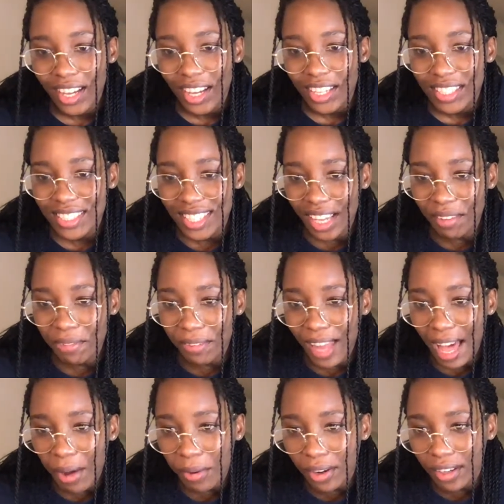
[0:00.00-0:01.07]

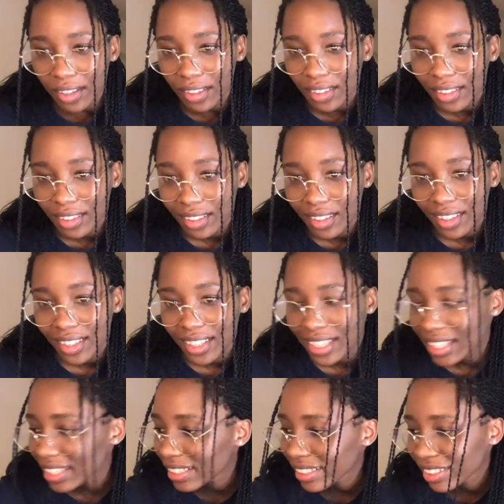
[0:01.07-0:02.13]
Sunflower
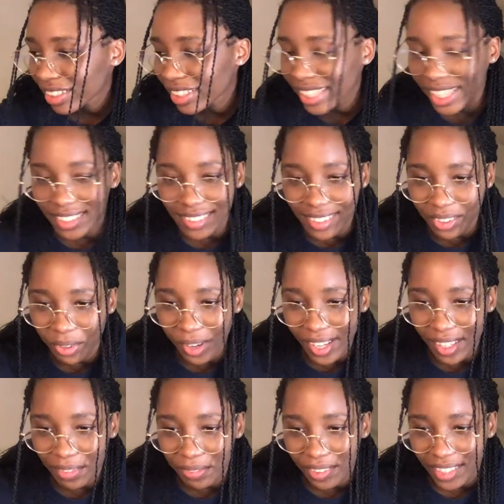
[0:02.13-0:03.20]
gets the
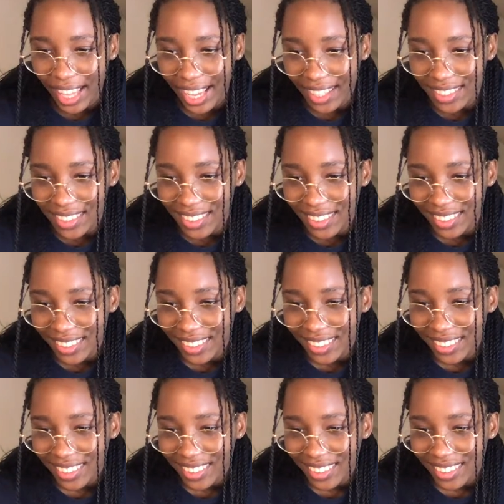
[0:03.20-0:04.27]
credit for that.
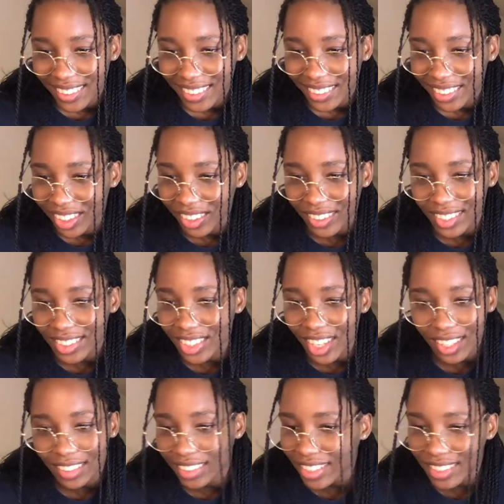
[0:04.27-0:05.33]
No, that's
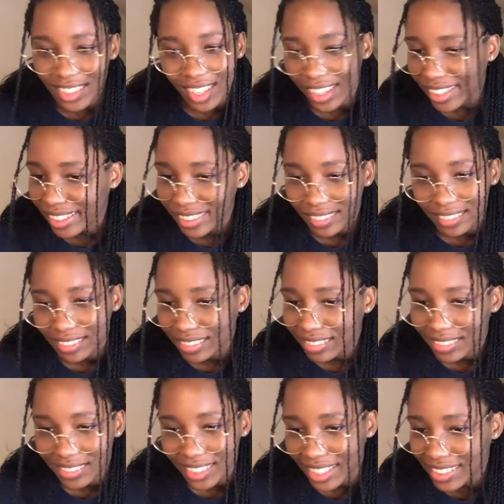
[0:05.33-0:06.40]
not it.
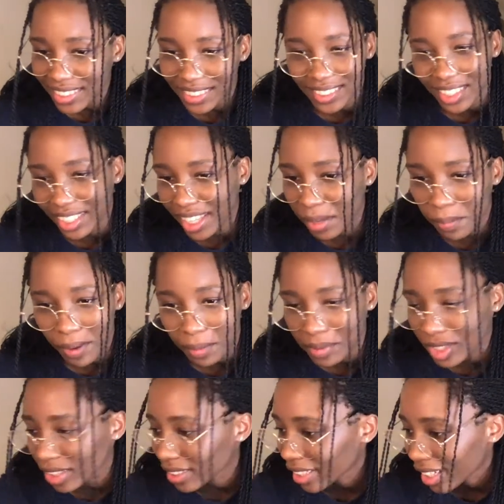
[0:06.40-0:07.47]
It's a K-pop
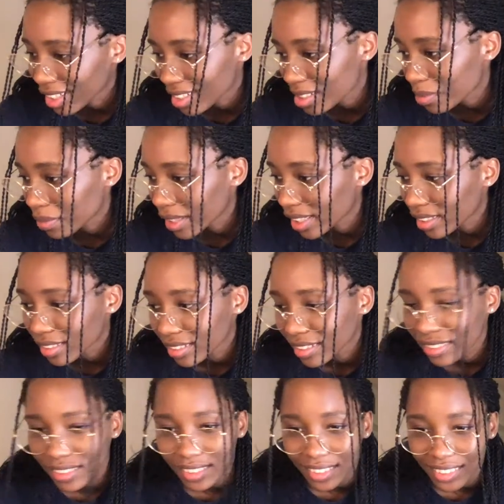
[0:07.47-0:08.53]
song that I just played.
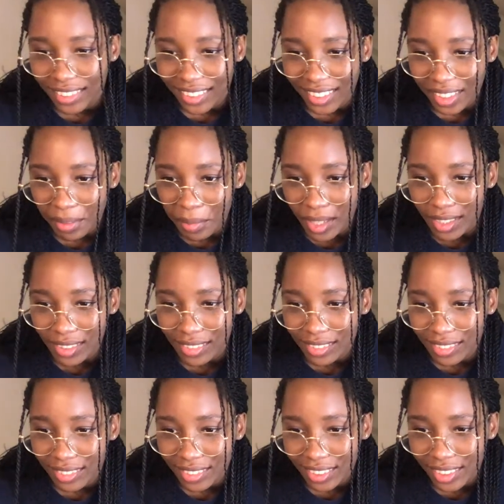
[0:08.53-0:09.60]
Come on,
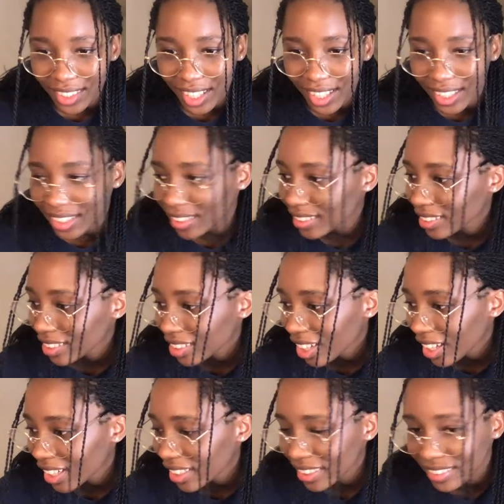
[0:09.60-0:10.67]
you got
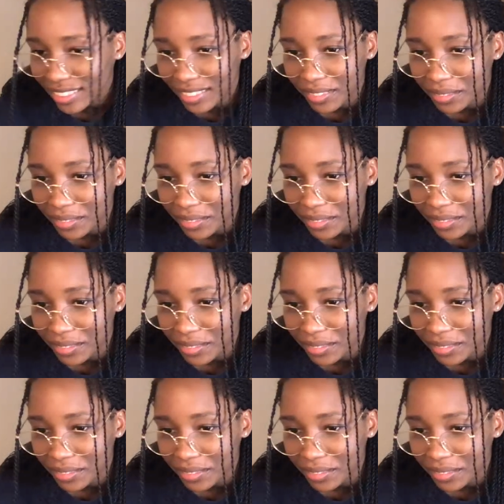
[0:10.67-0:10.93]
it.